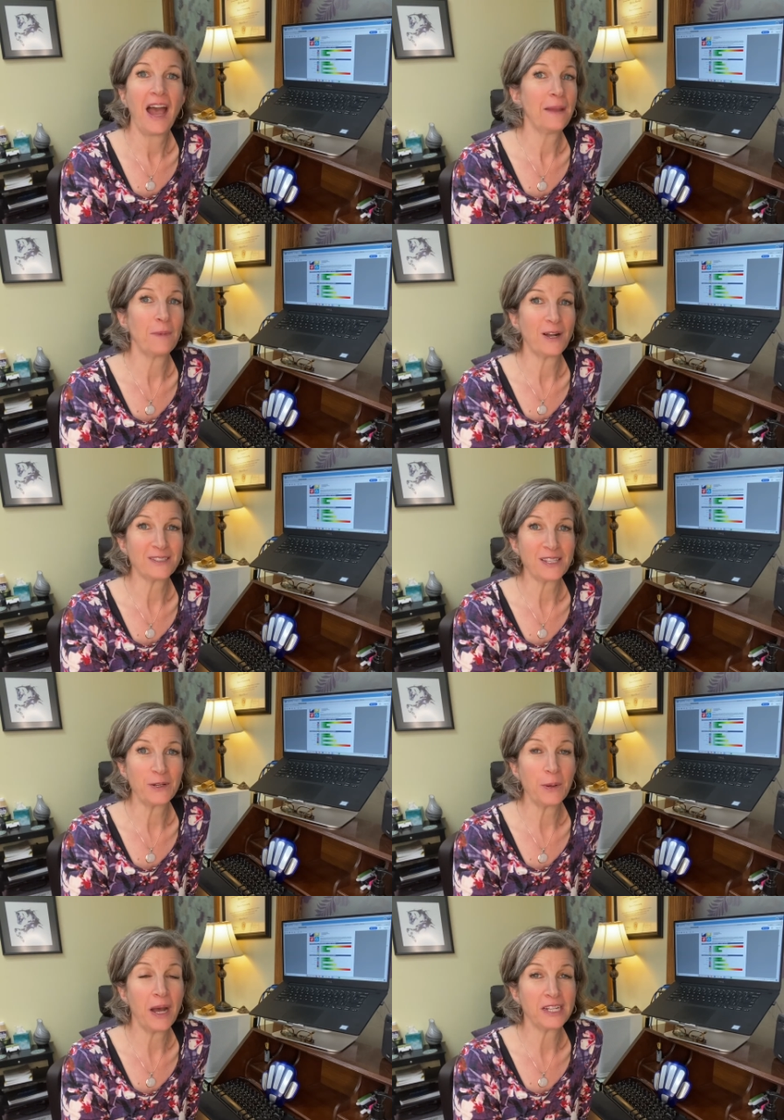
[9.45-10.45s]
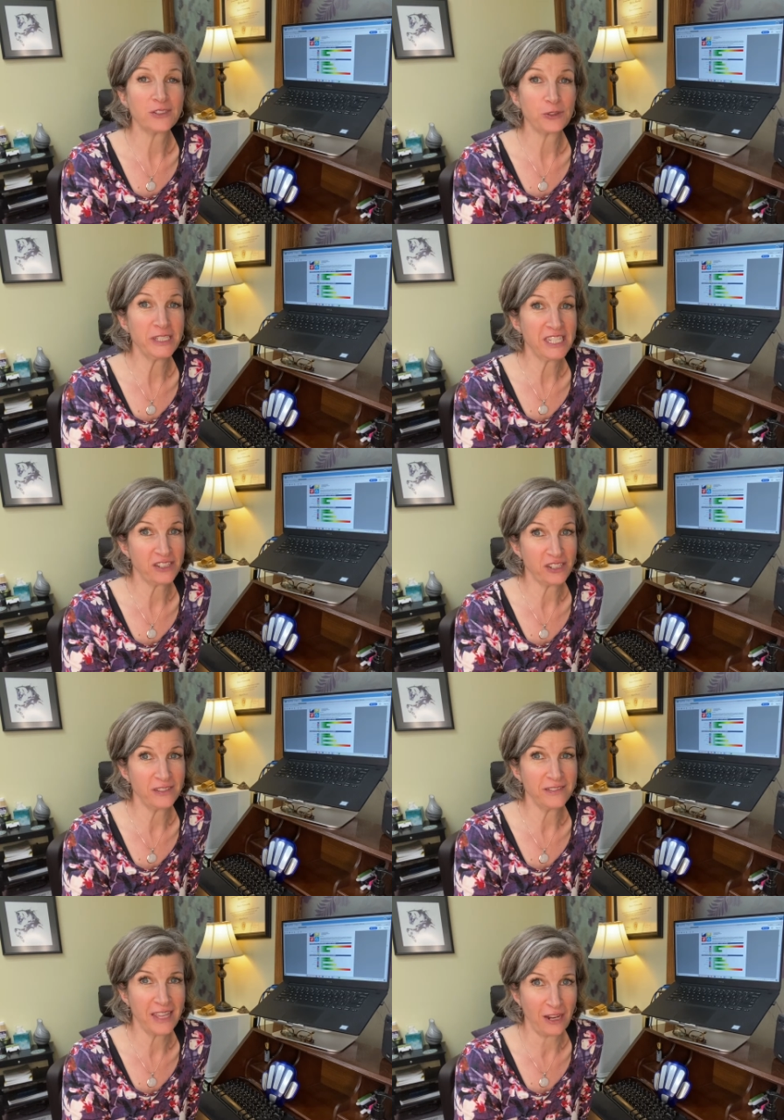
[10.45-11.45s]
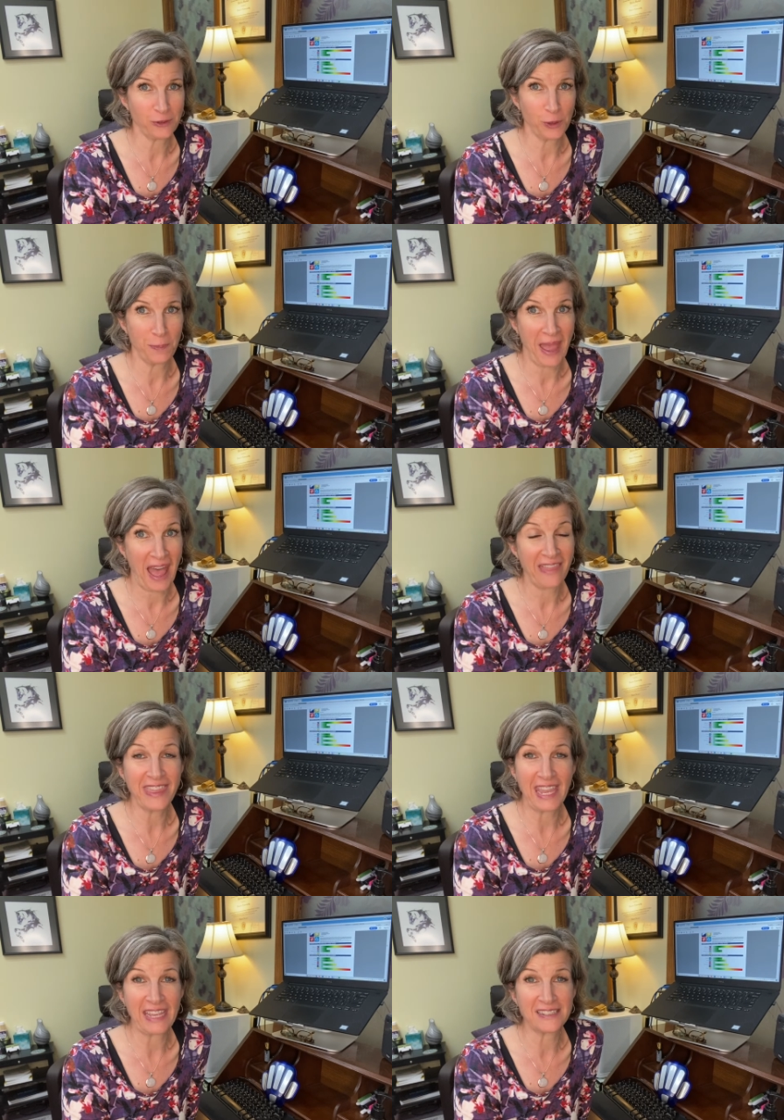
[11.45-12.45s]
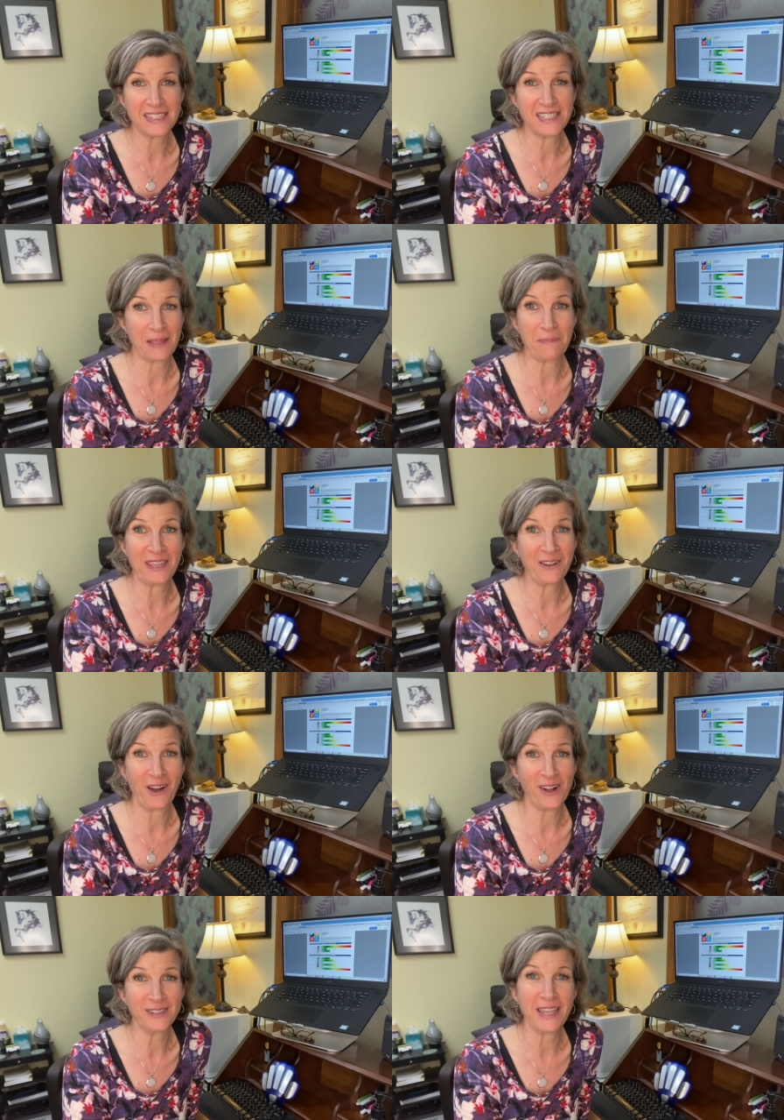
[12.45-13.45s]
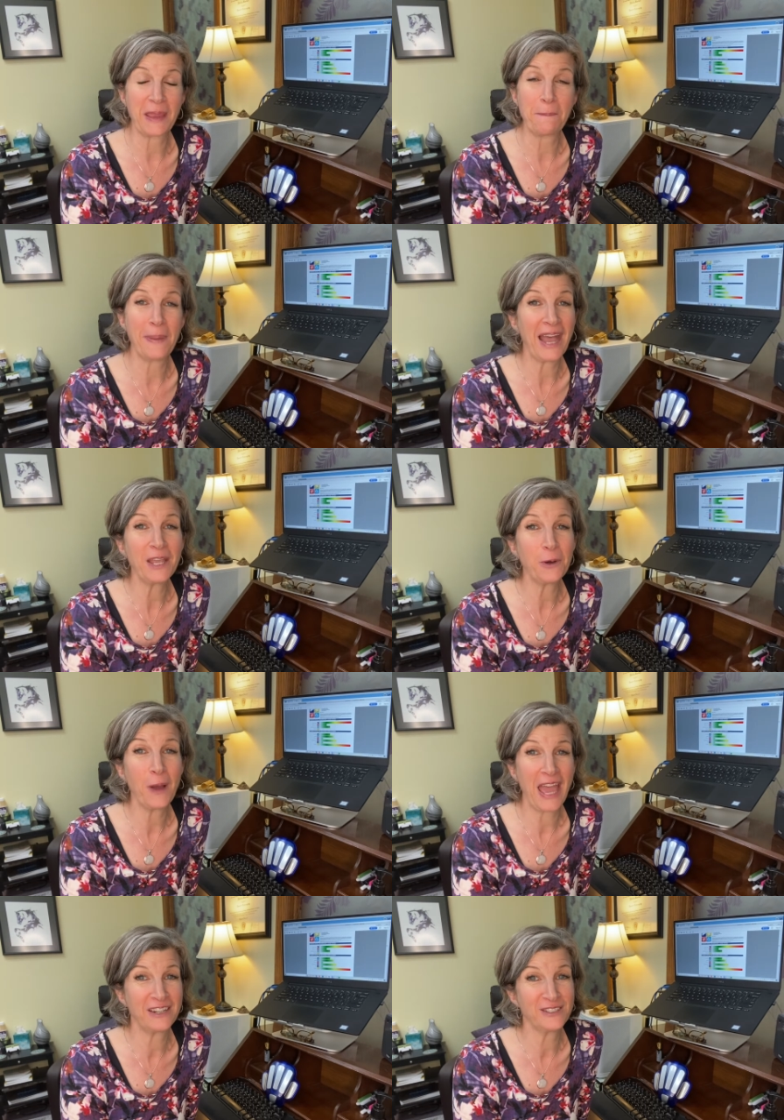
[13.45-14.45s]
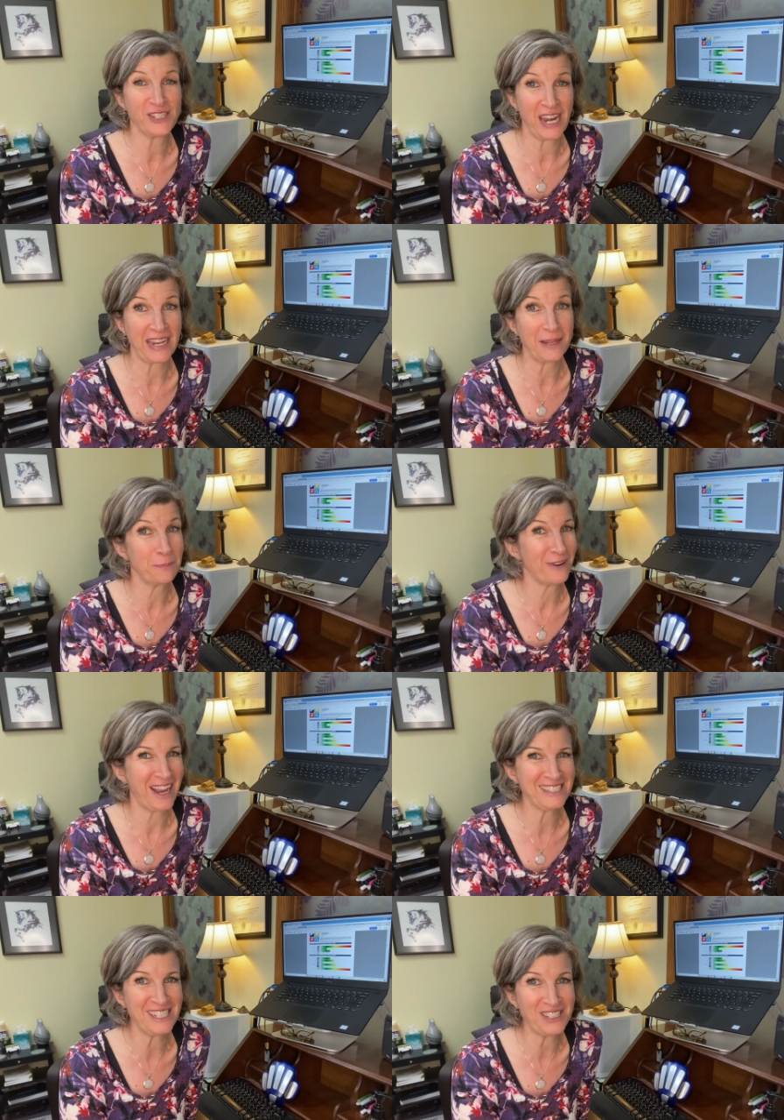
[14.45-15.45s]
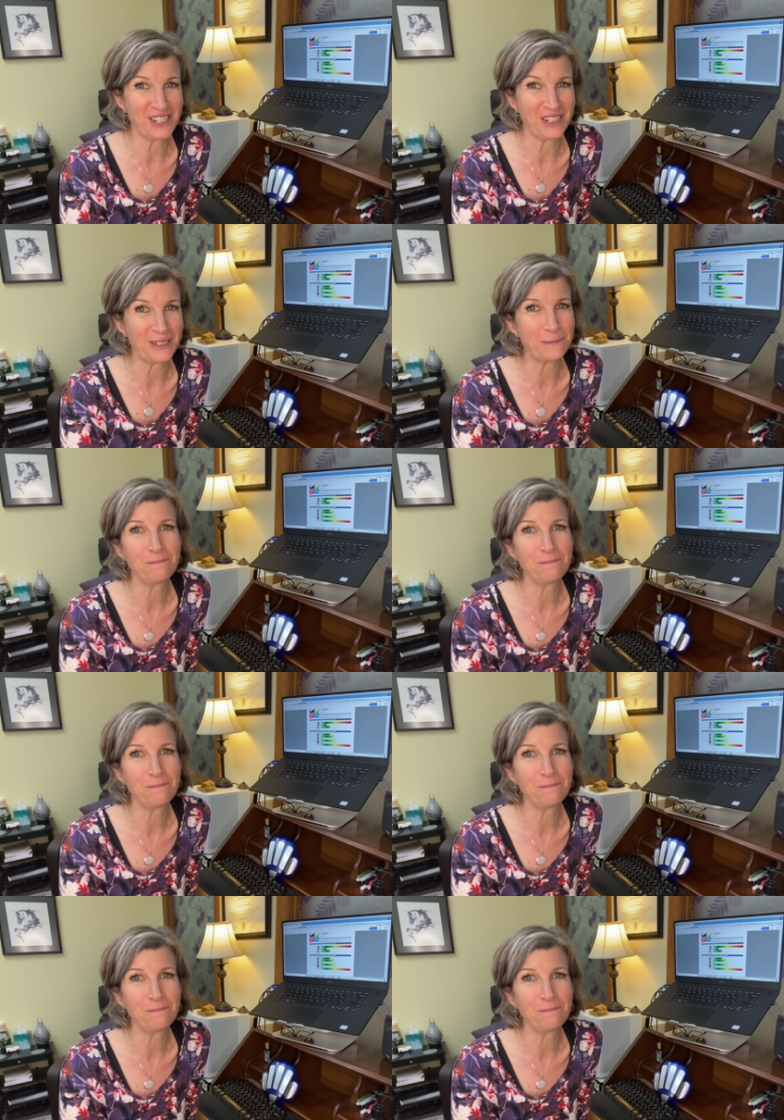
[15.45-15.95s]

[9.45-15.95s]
I'm also a traditional naturopath and something called a bioenergetic practitioner.